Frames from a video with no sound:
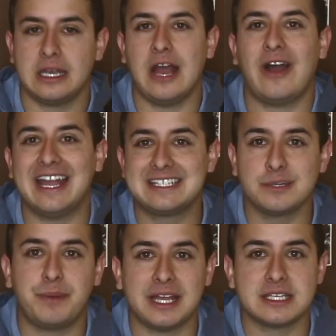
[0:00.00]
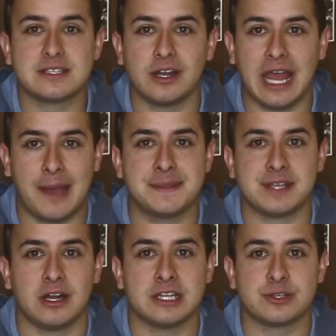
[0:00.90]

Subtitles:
Now, I did buy this on Amazon.